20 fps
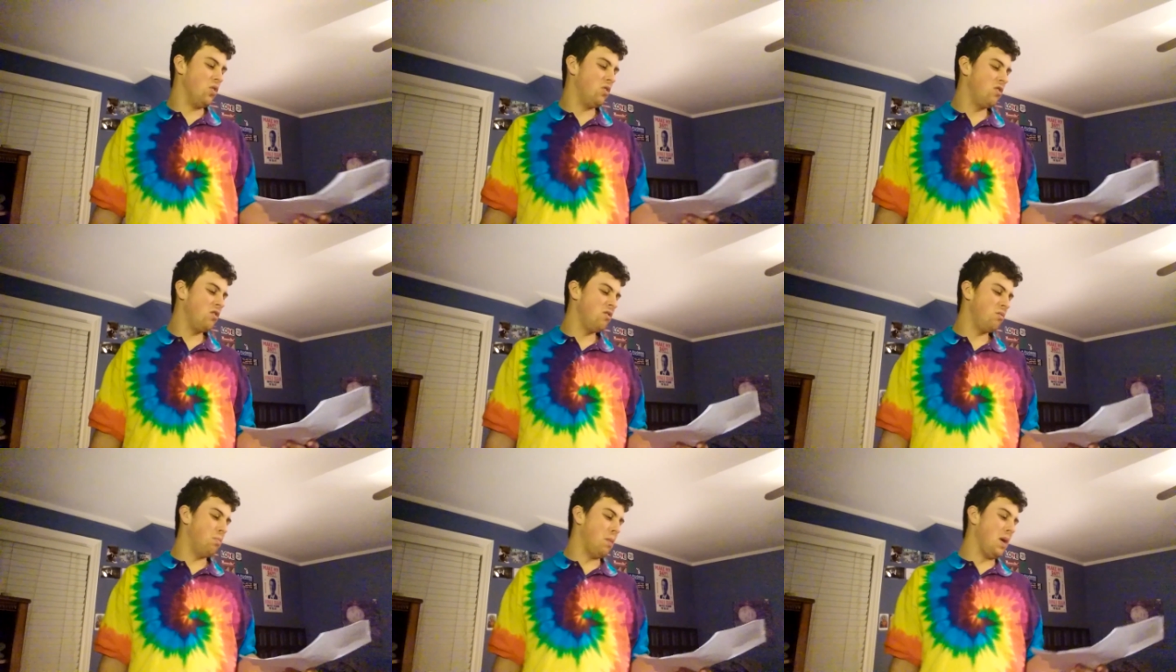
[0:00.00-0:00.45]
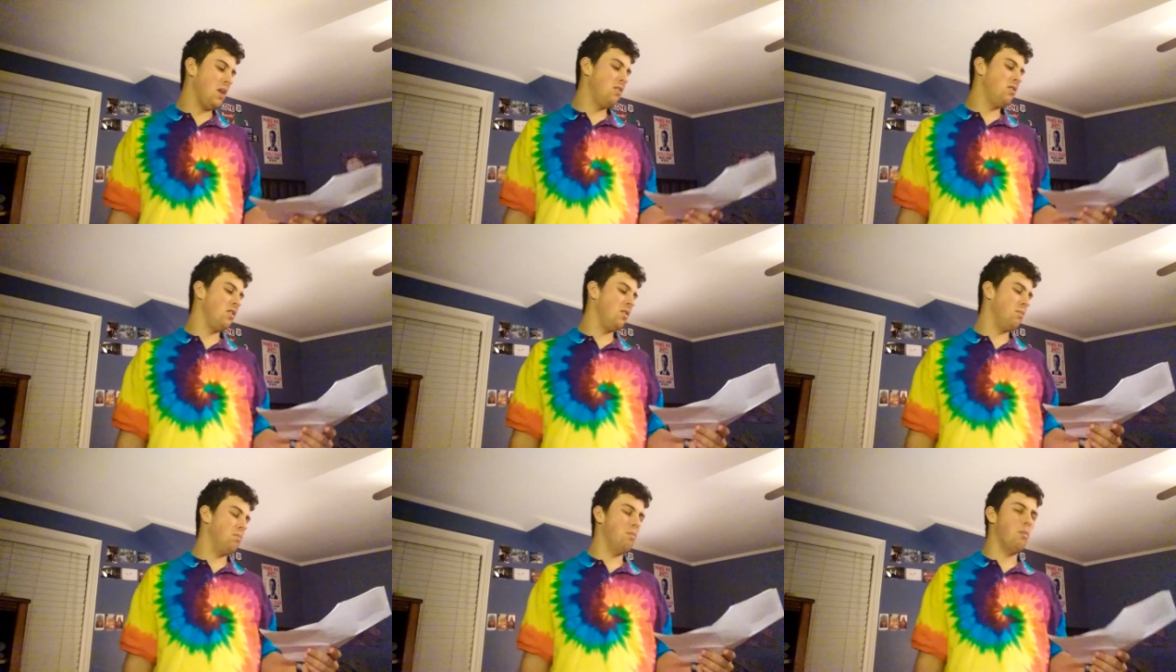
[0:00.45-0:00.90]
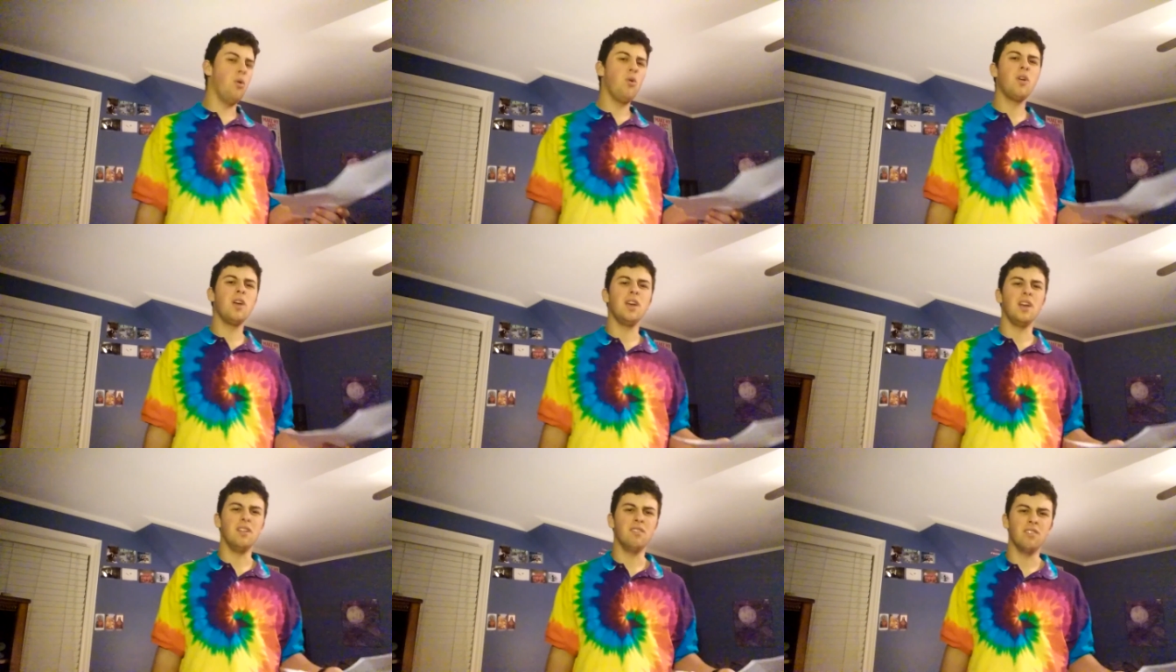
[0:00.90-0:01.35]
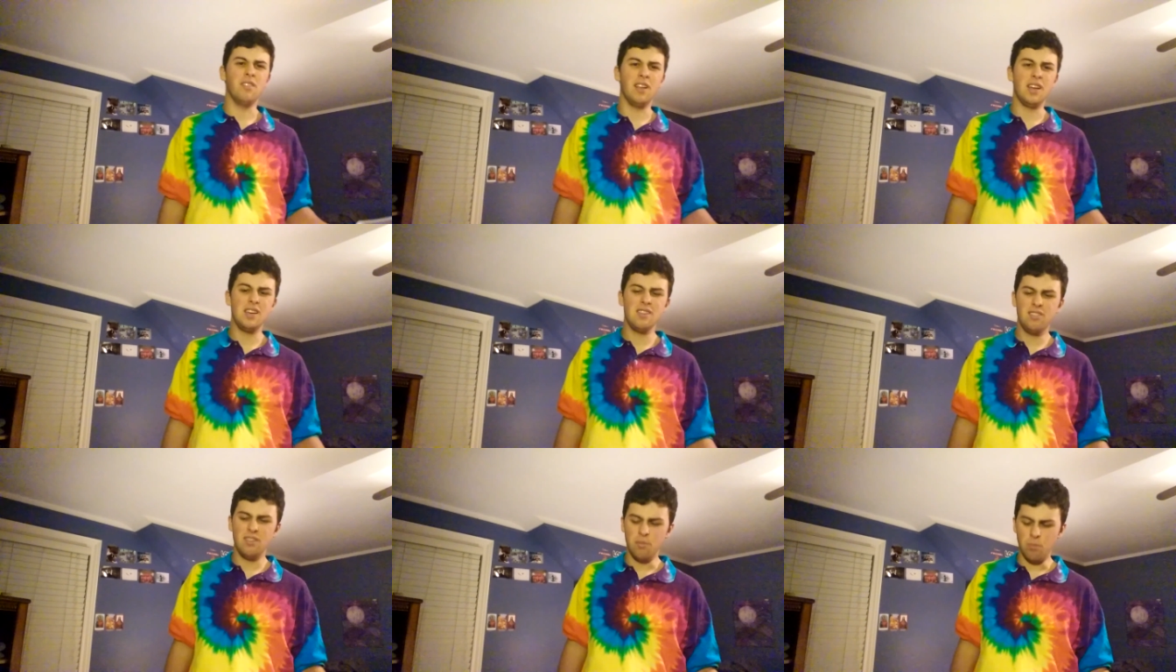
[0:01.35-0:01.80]
It's just basic booking. It's
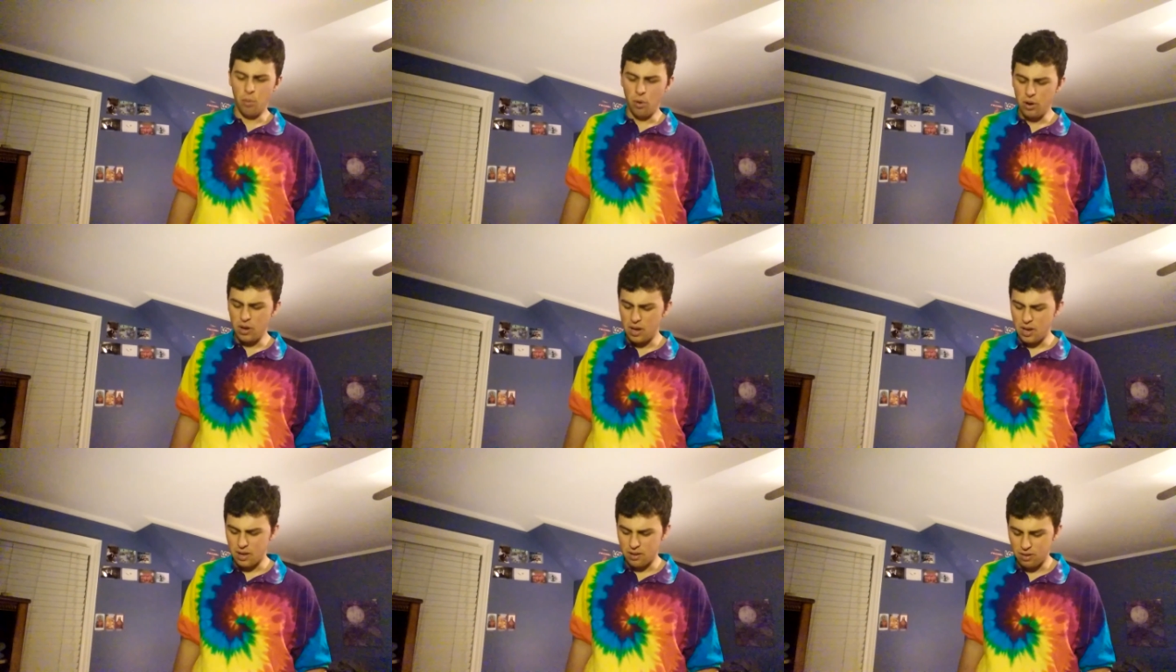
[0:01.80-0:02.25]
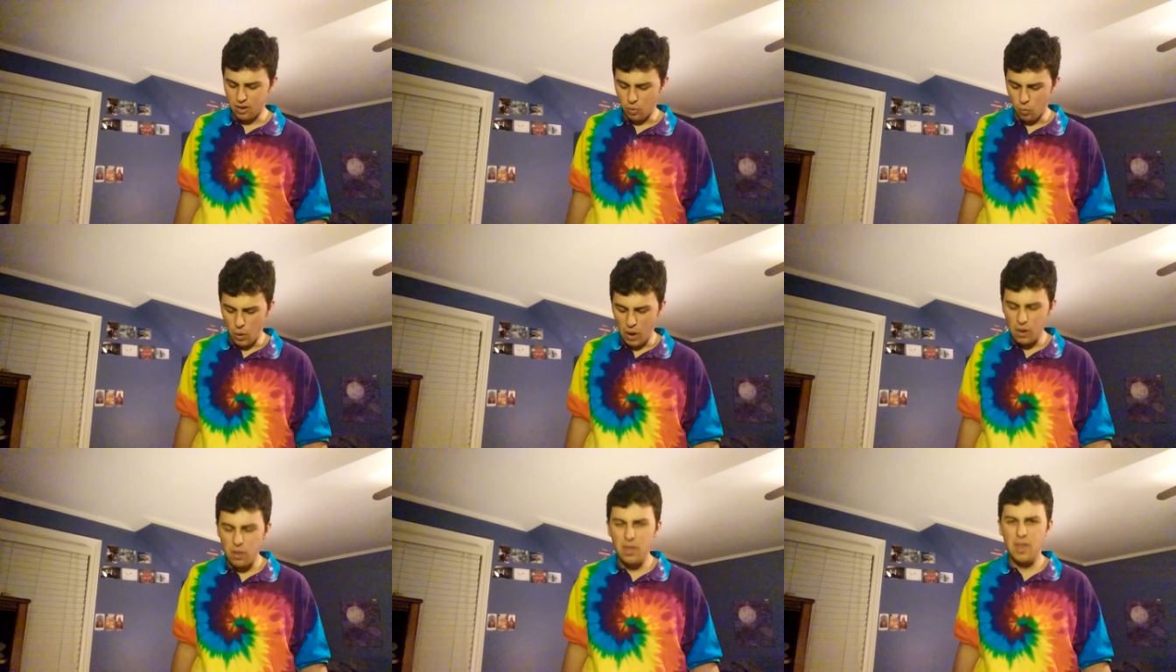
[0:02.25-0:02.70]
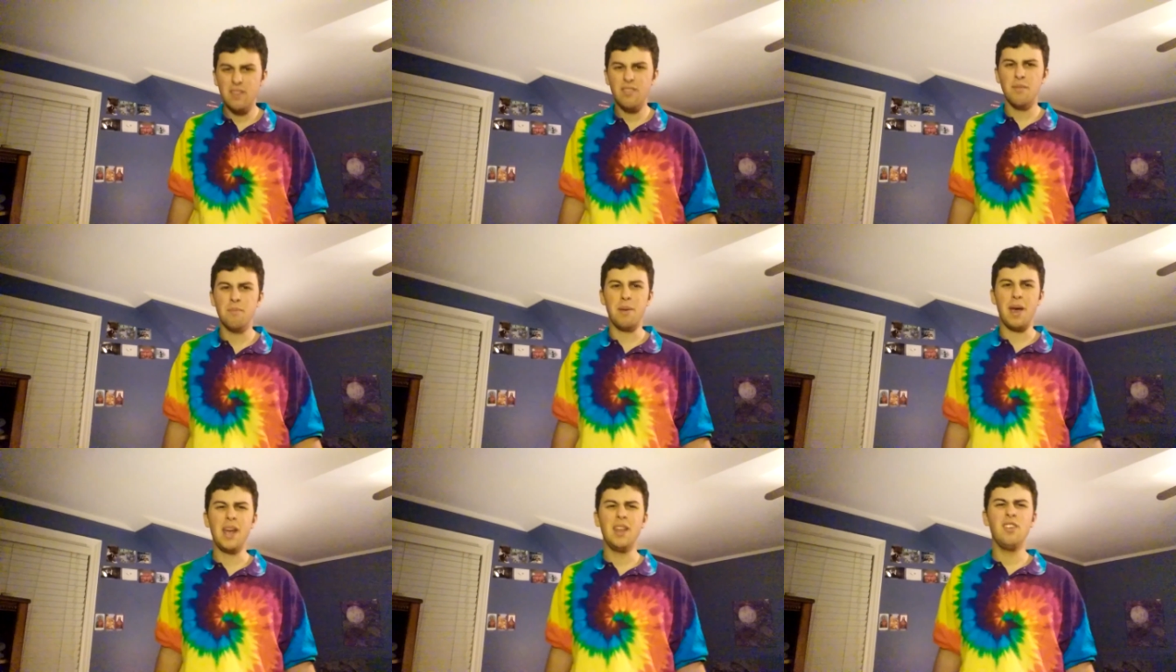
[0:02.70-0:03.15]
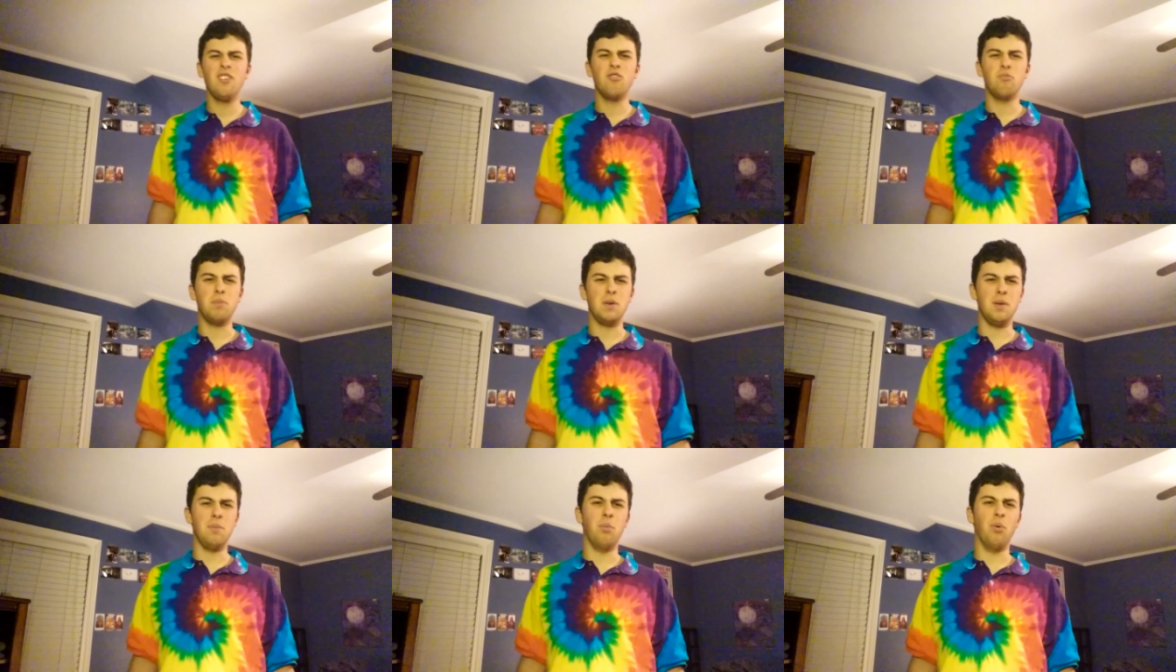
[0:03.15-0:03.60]
lazy booking. It's like, why do they even pay these
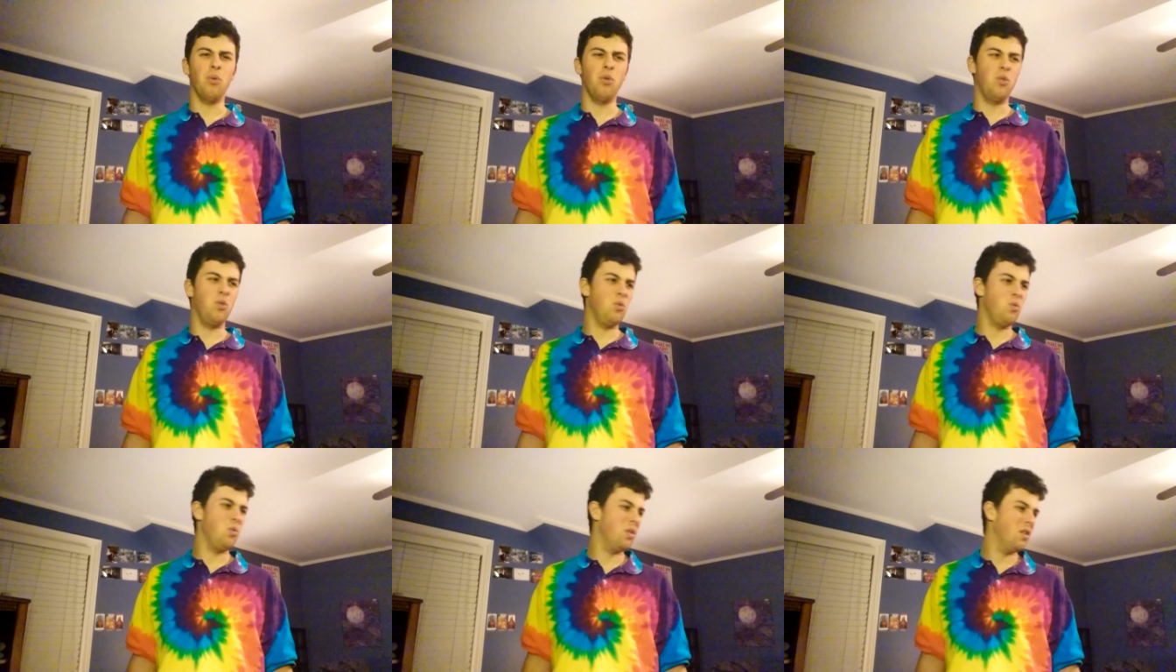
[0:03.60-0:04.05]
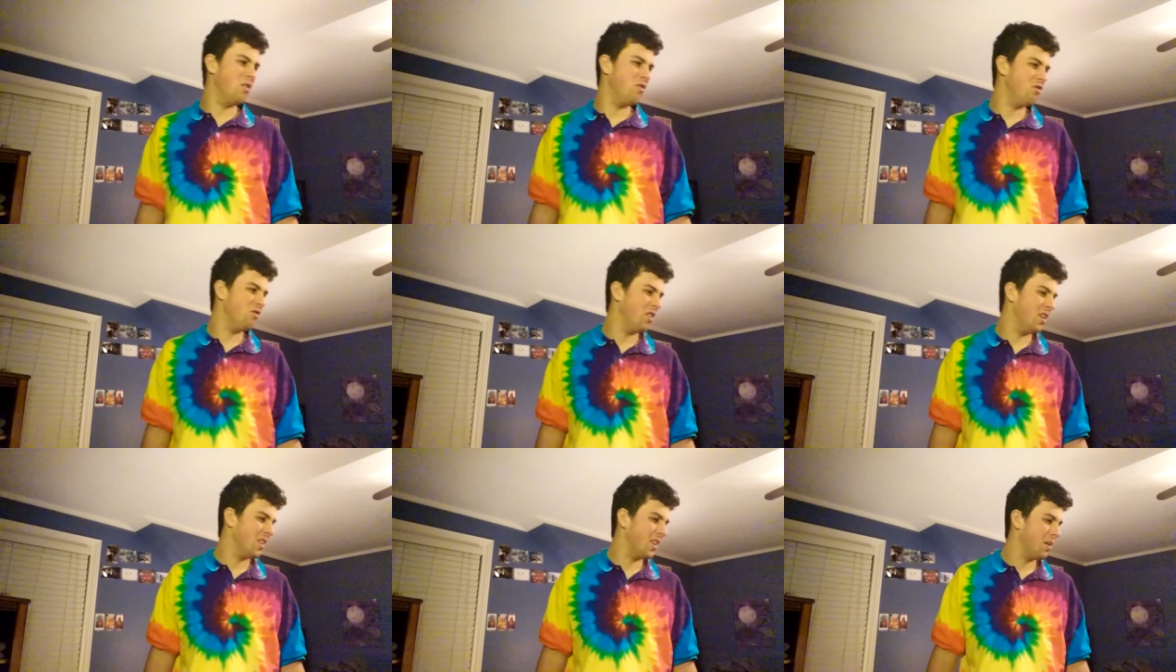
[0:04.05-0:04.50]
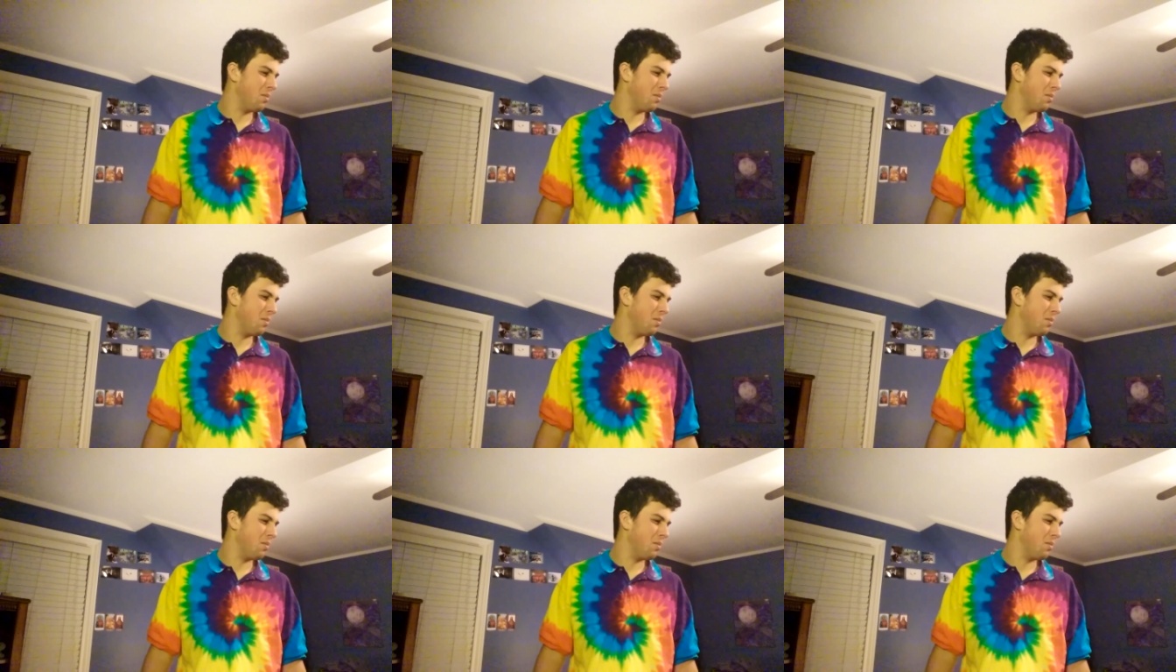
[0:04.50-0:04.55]
people to do this shit?